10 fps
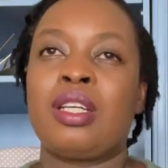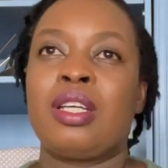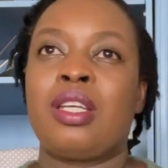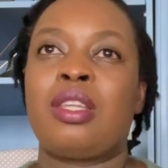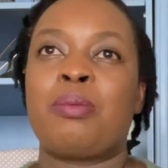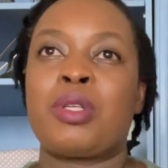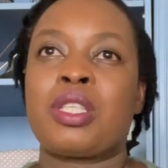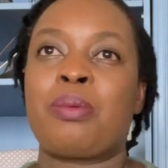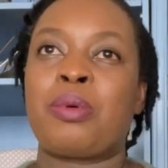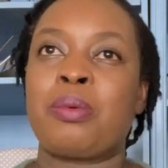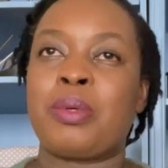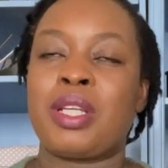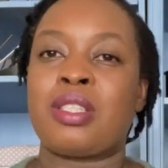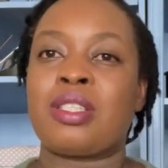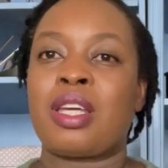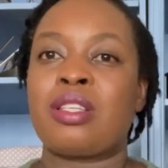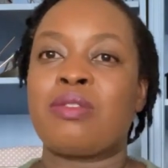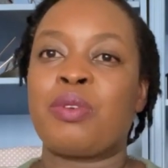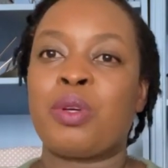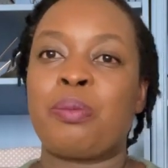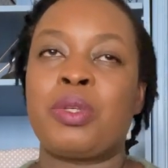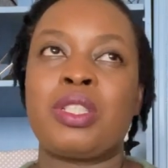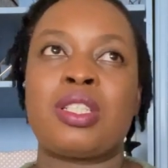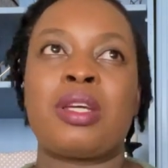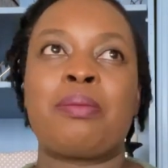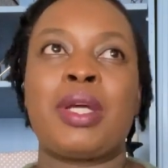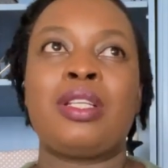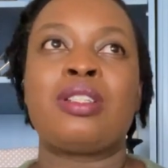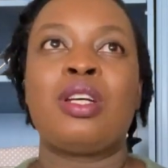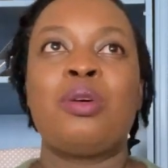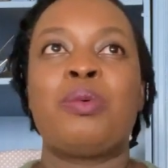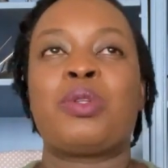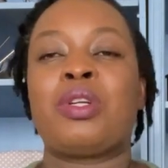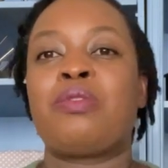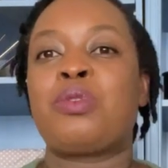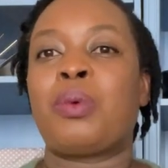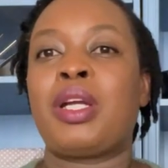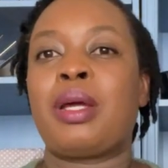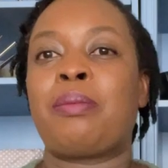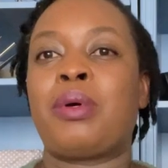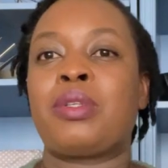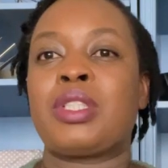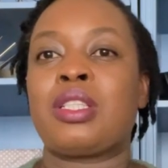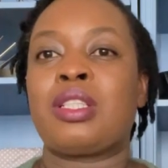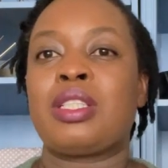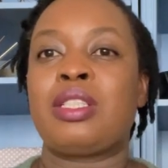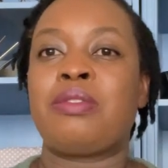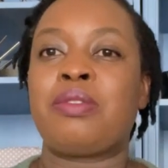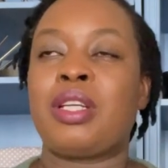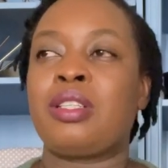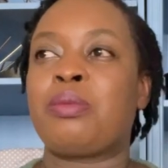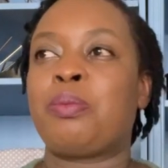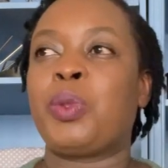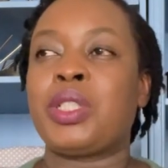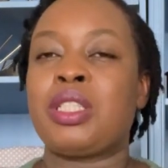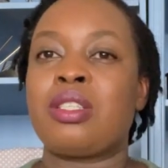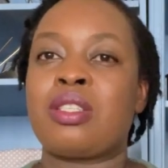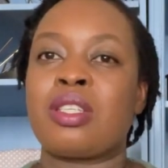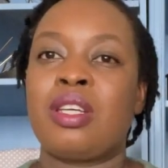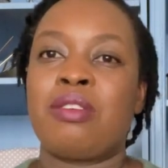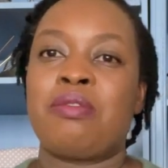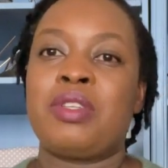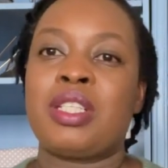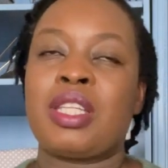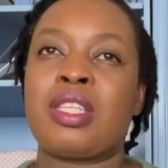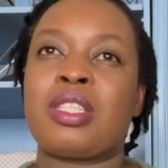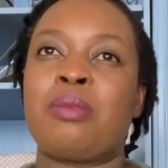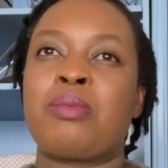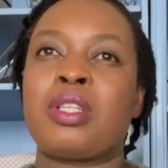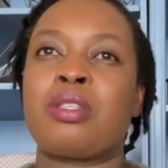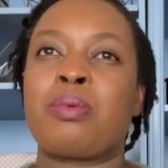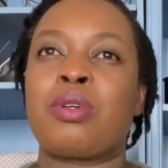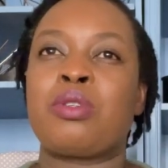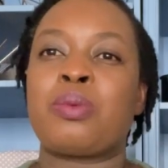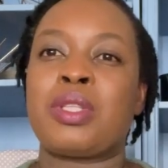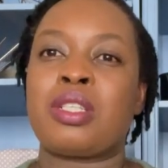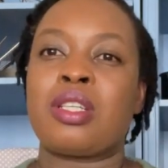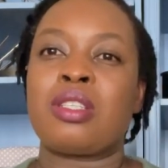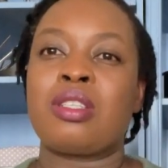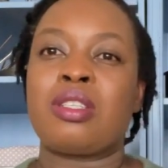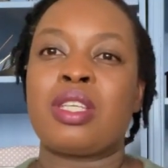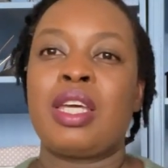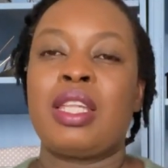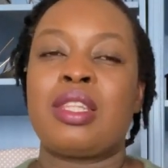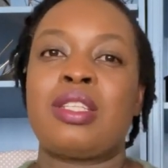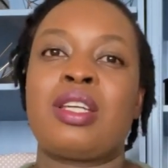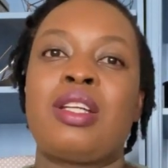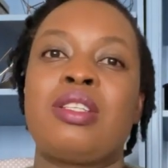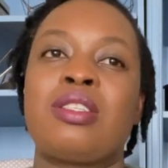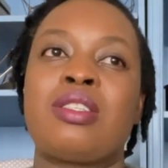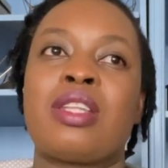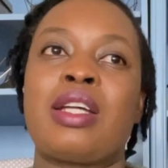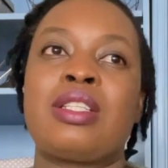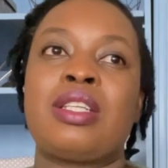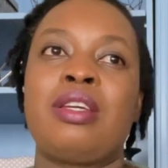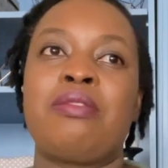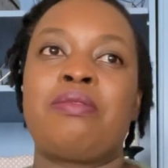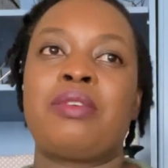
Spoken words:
the most appropriate size for your body shape, and we don't have to worry about different bodies fitting the same dress, because with dresses the challenge is that if